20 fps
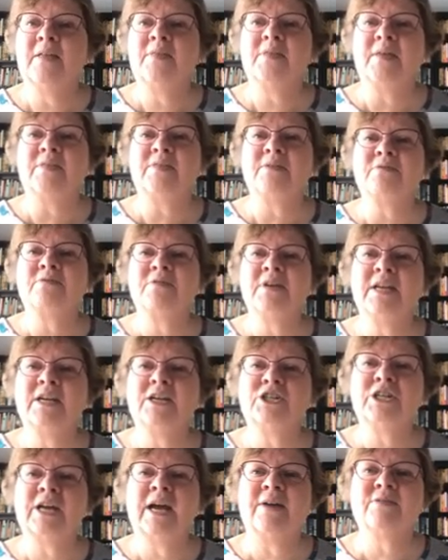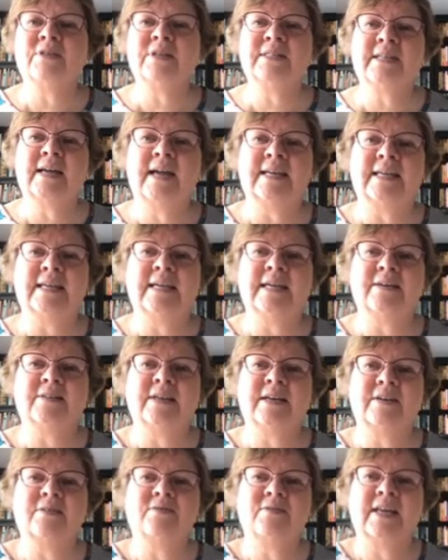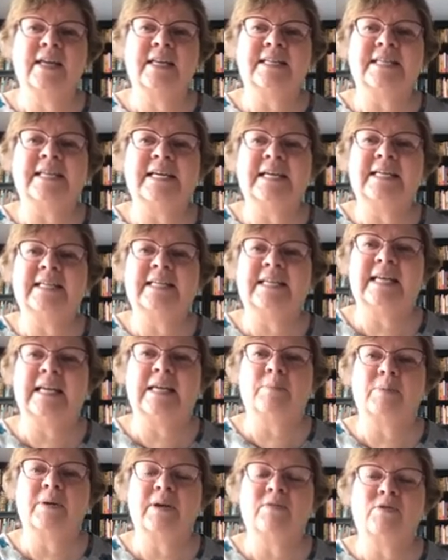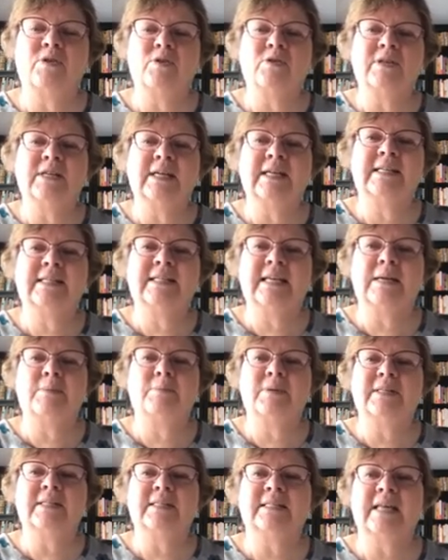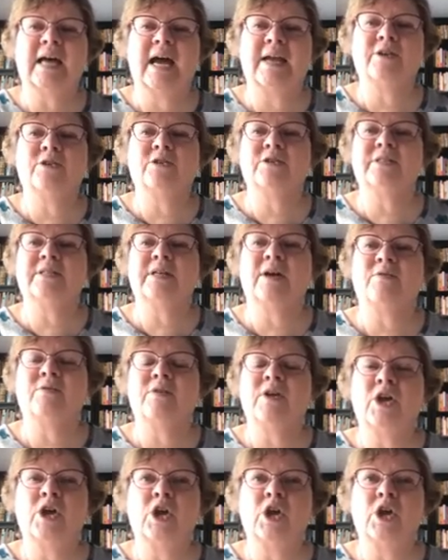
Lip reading: that the Finnish have this idea that if you dig deep inside yourself,